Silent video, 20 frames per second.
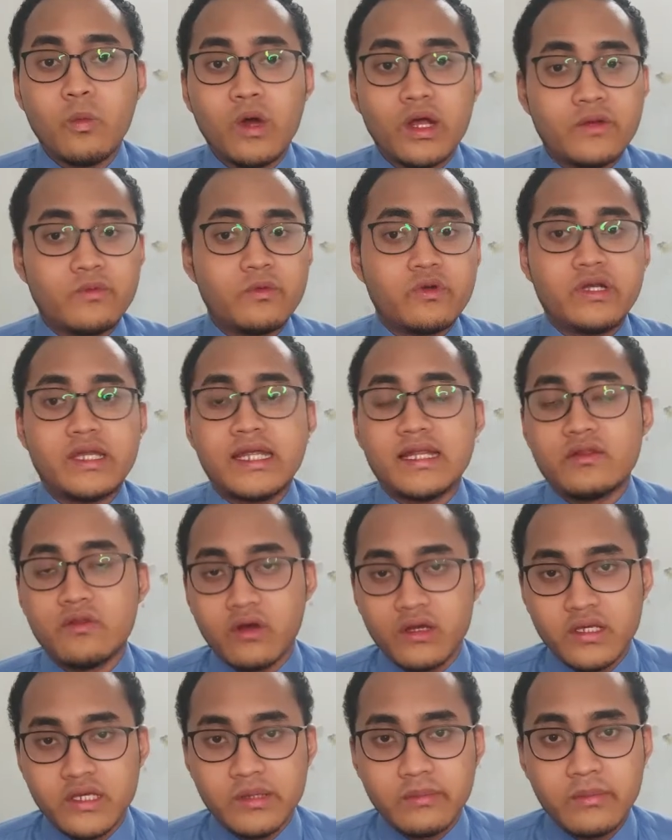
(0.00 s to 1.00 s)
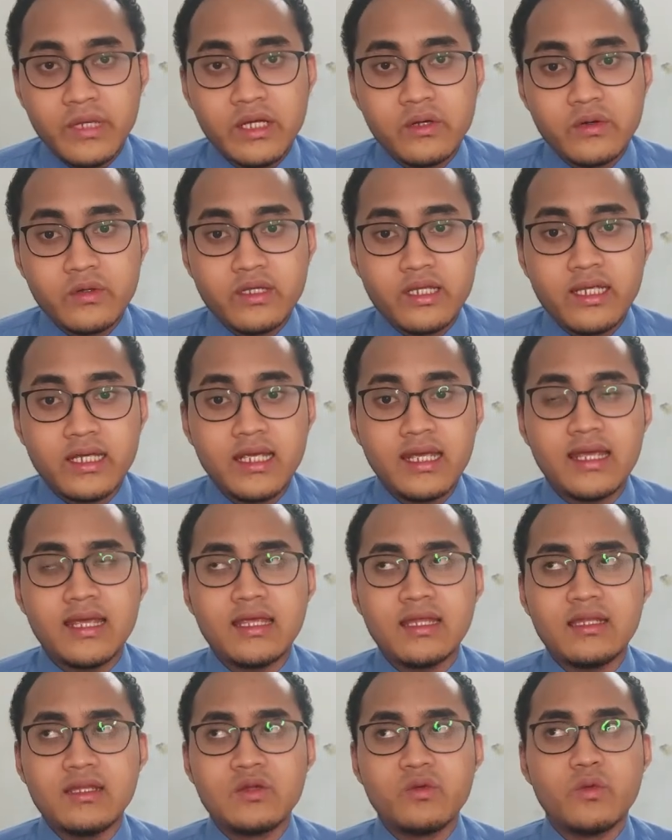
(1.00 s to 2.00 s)
what were they talking about,
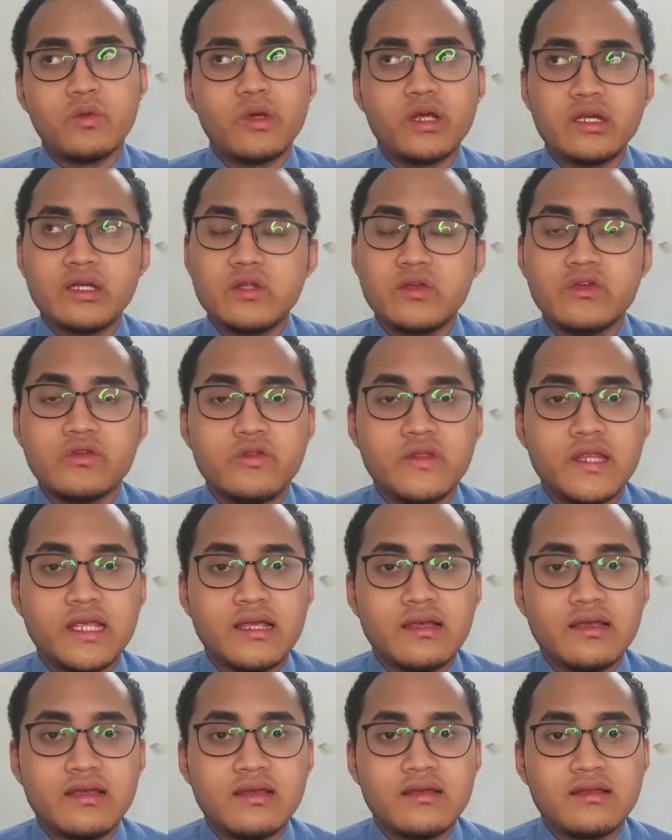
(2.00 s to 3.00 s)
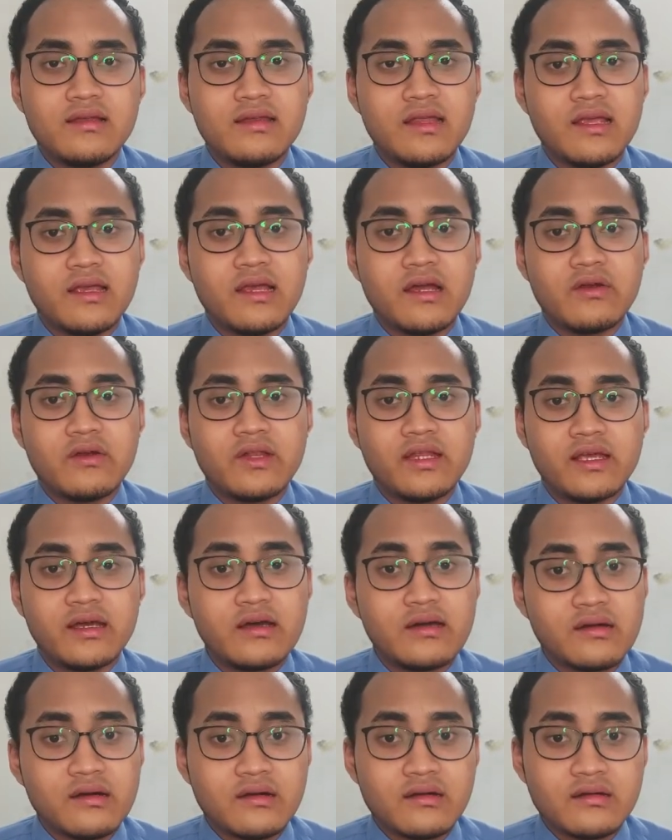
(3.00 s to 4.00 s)
and where do you think they currently
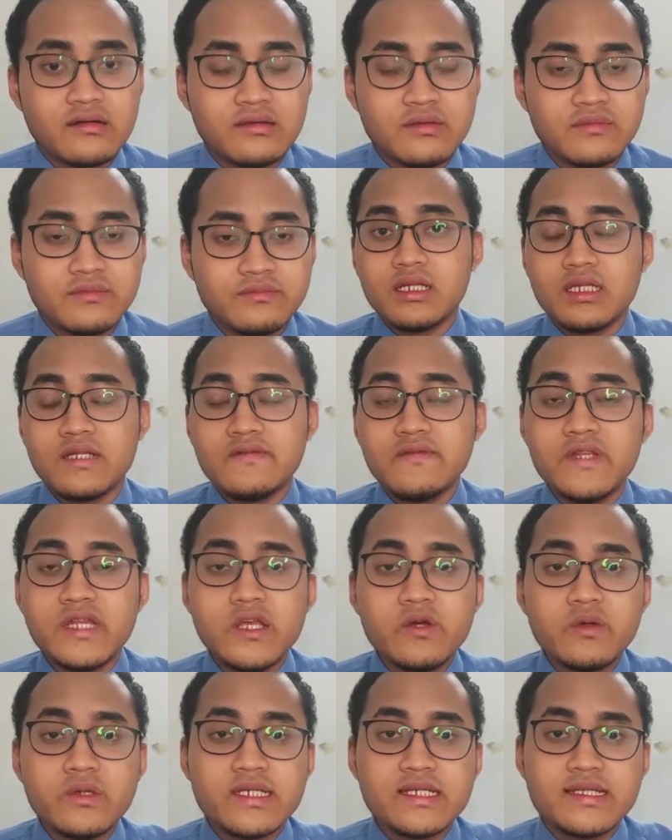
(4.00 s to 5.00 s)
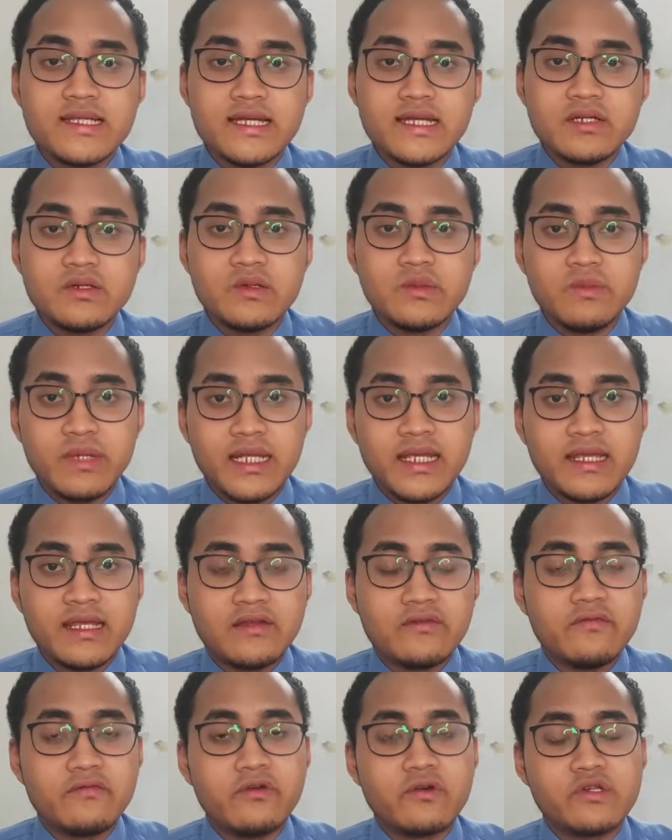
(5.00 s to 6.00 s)
are. The video is then
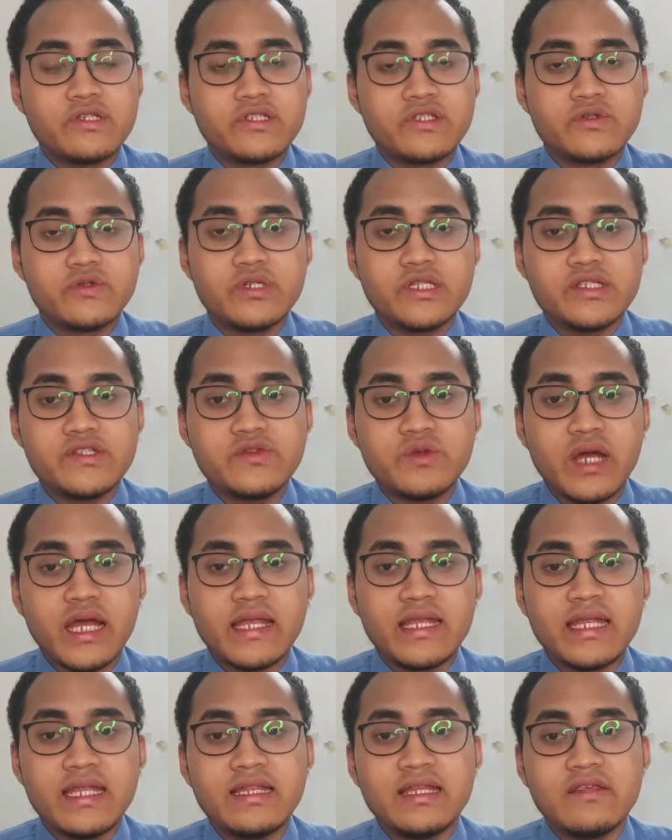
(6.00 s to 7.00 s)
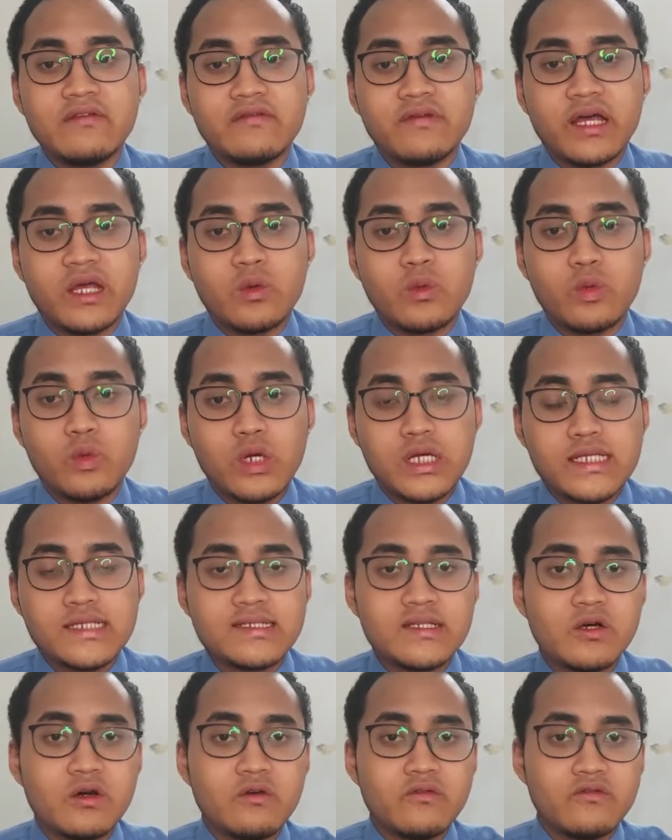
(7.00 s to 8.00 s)
replayed for students to identify
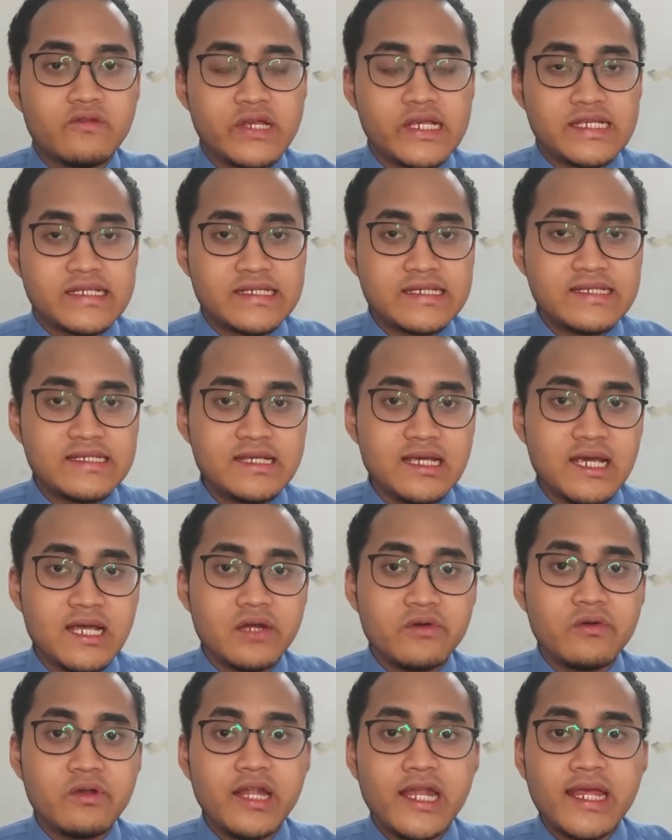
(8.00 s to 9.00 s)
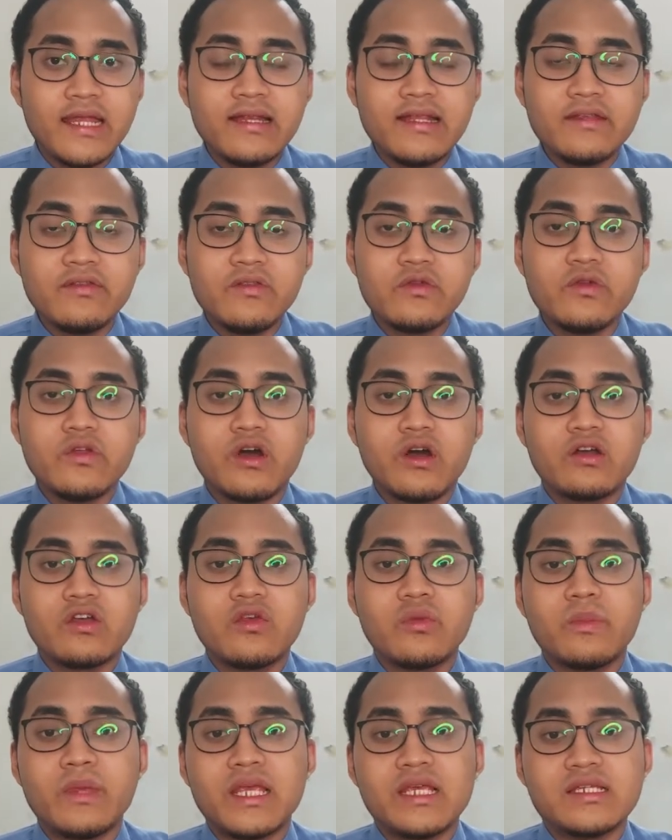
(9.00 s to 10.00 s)
words or phrases related to the
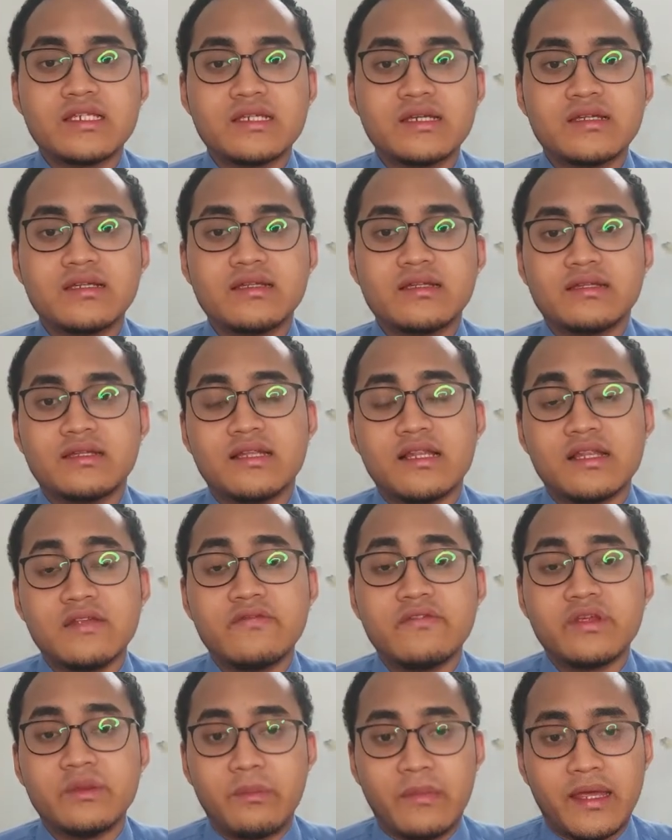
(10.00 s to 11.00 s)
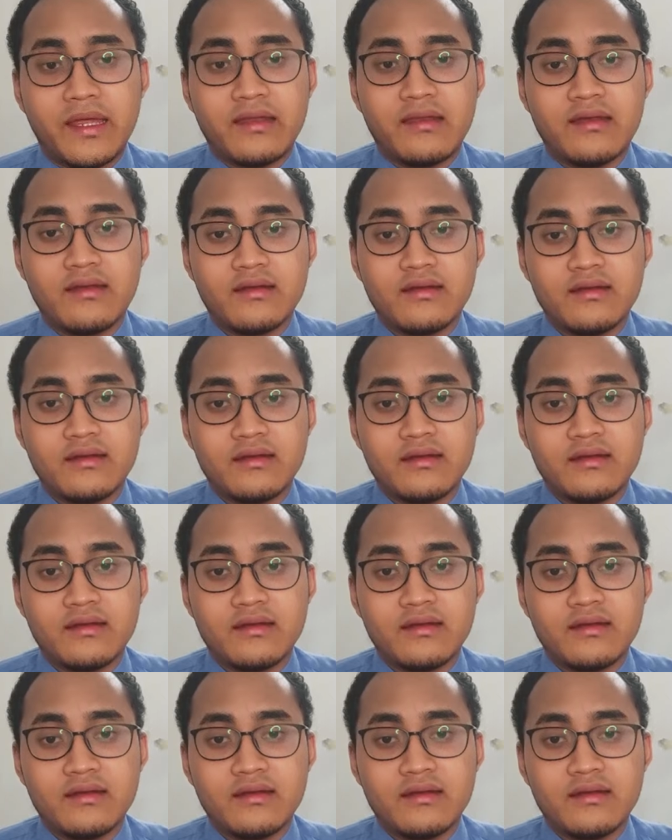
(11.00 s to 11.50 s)
occupation delivery man.